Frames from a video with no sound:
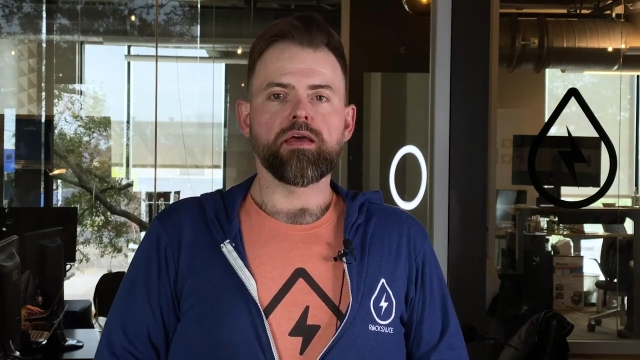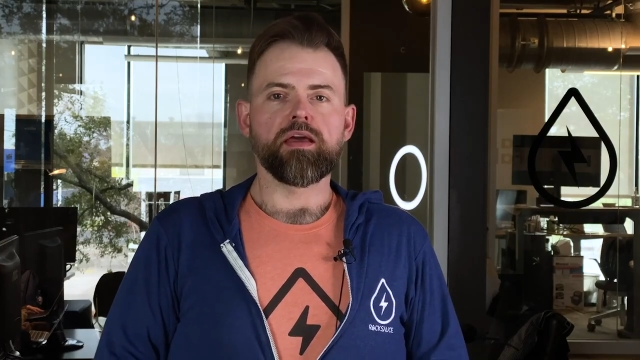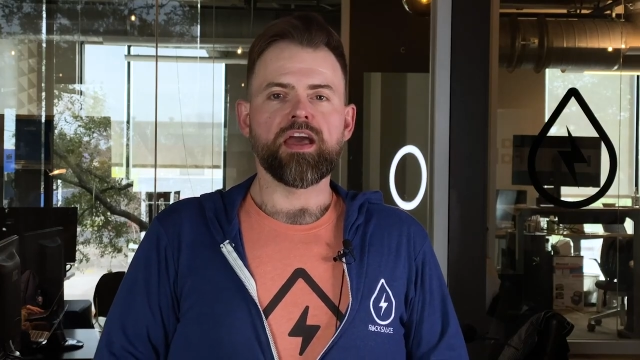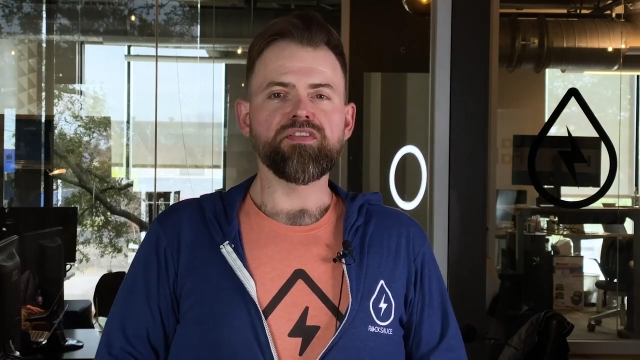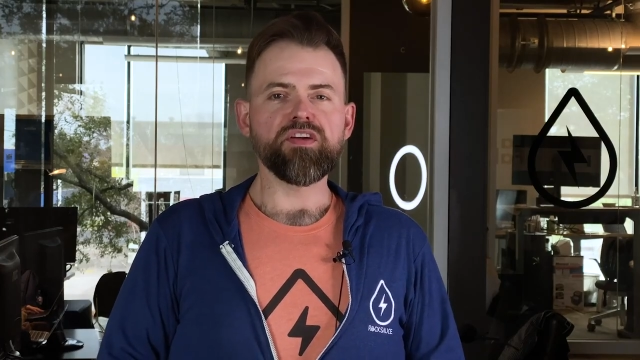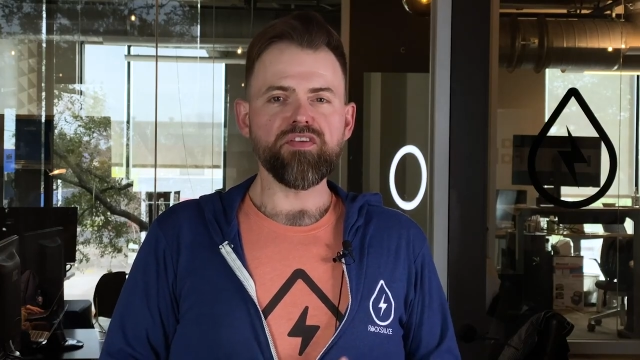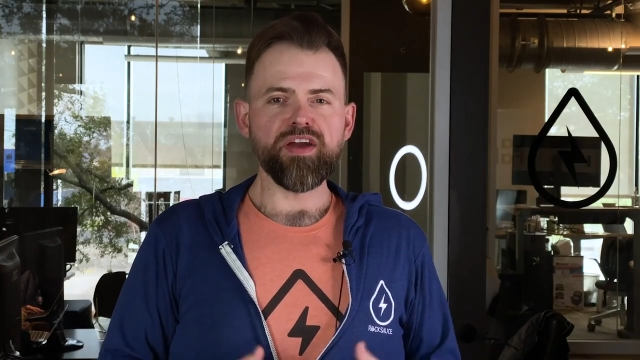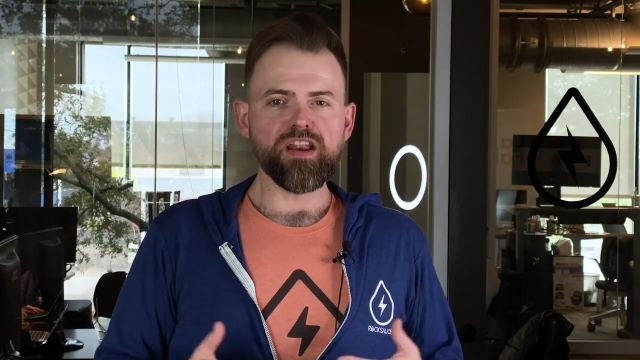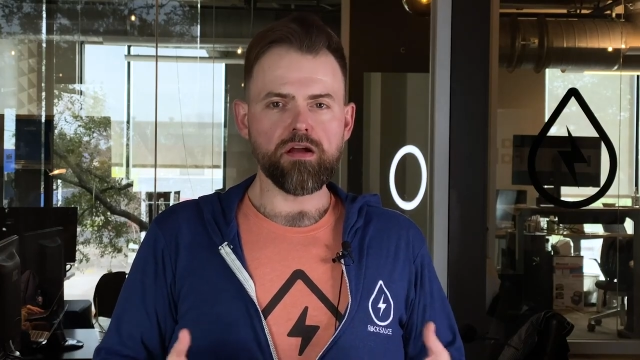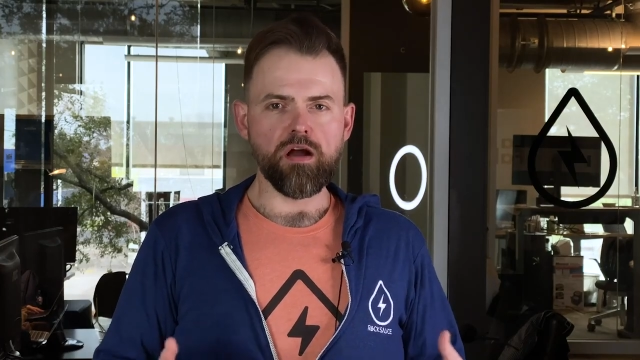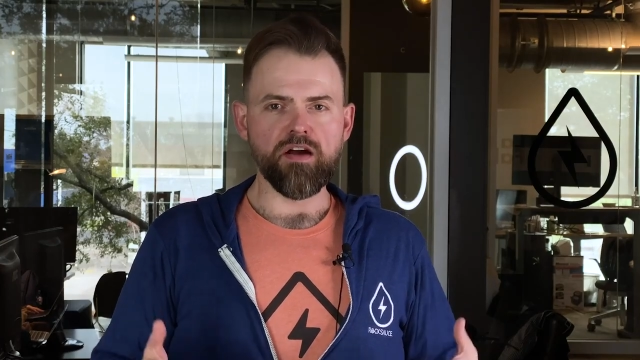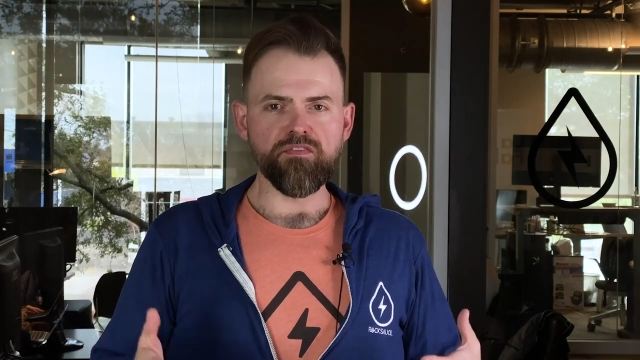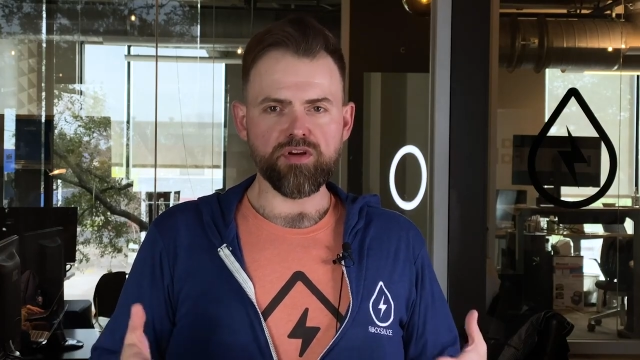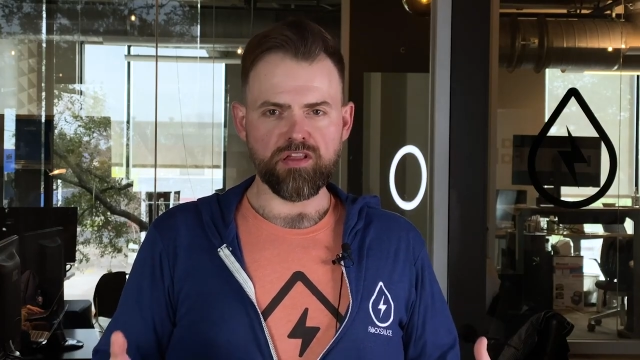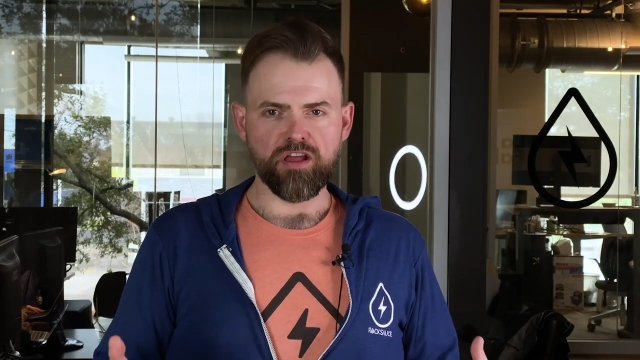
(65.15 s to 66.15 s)
Have you ever had a
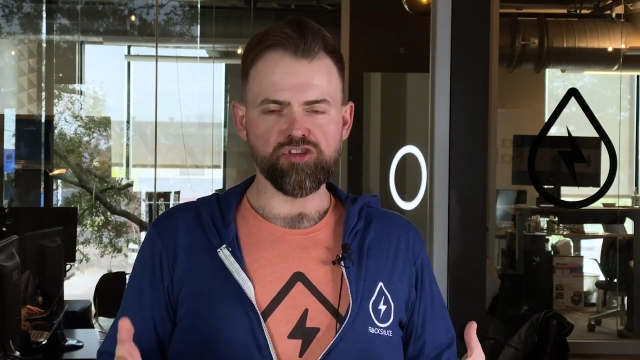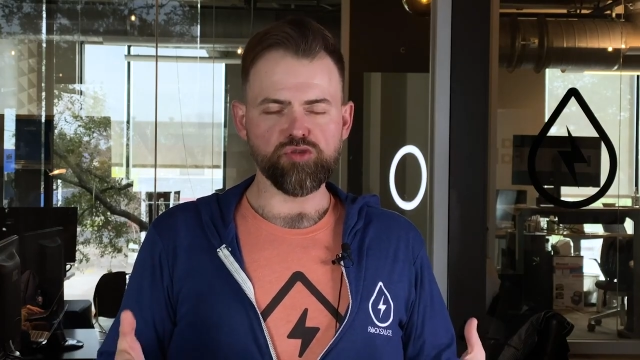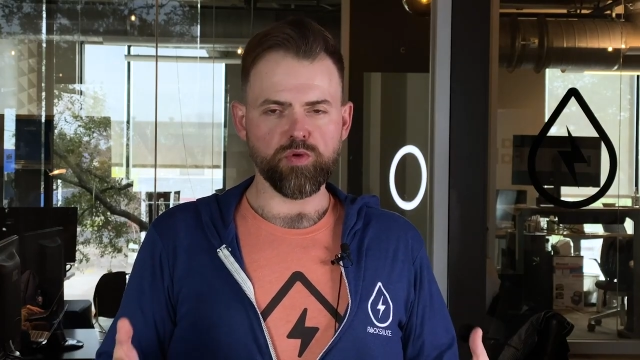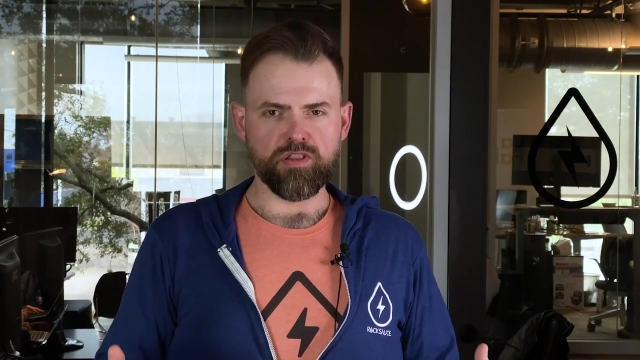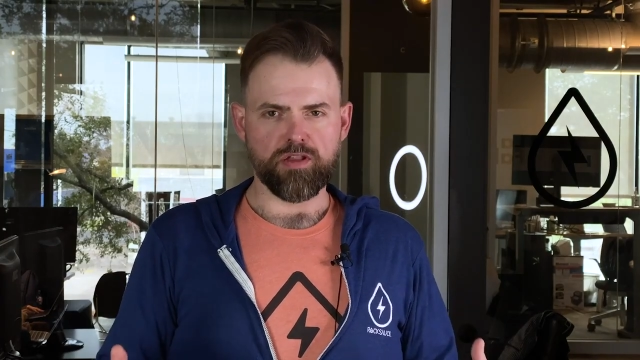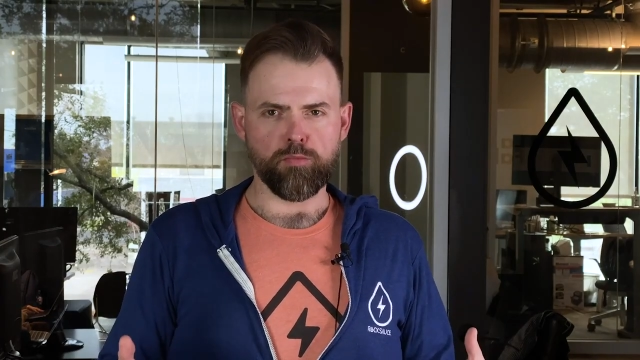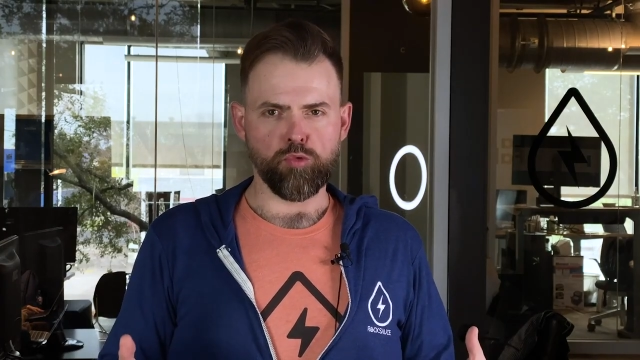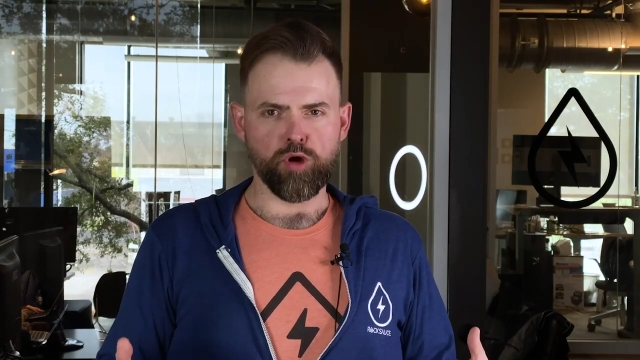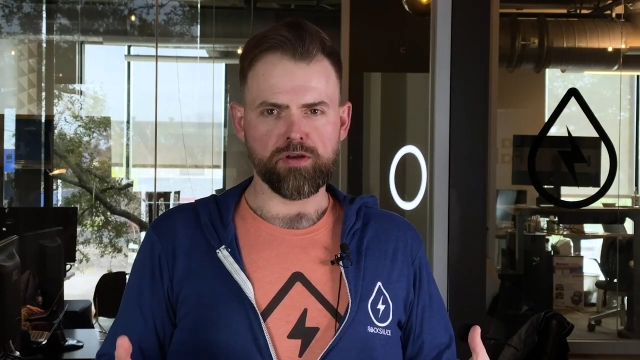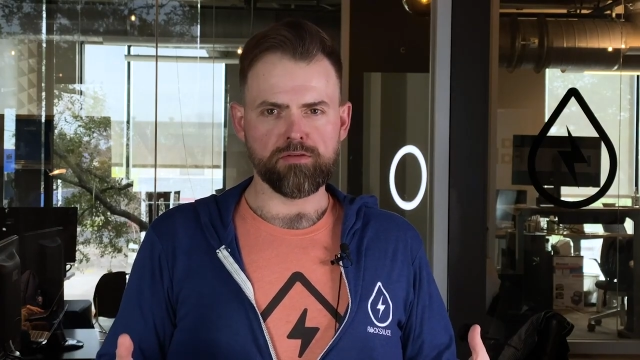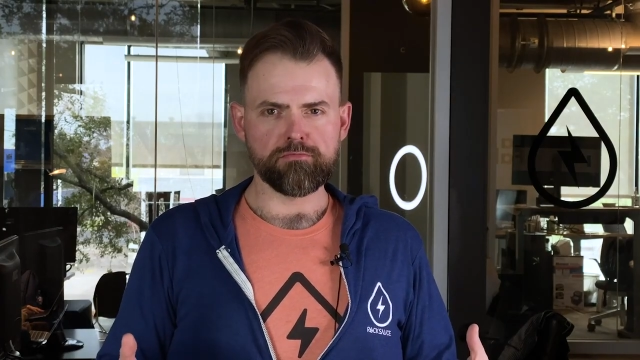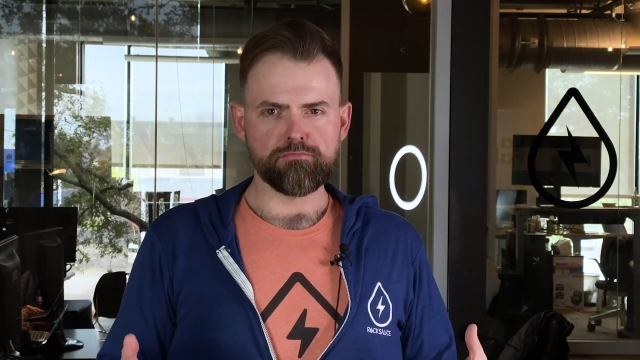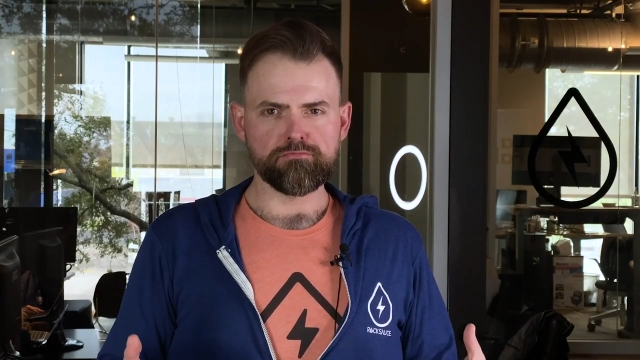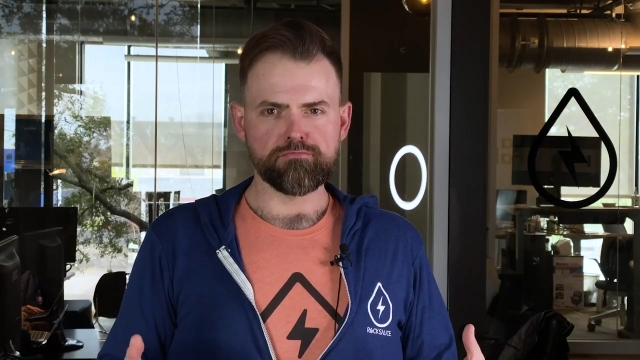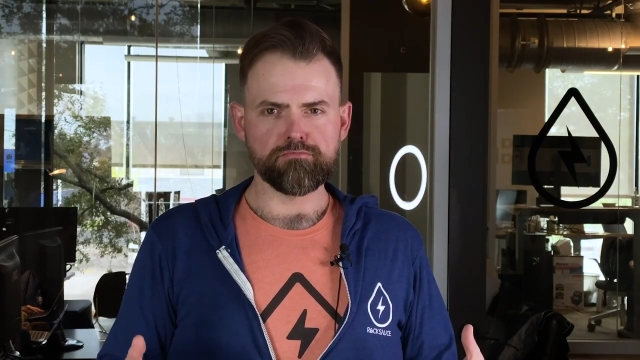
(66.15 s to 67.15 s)
conversation with someone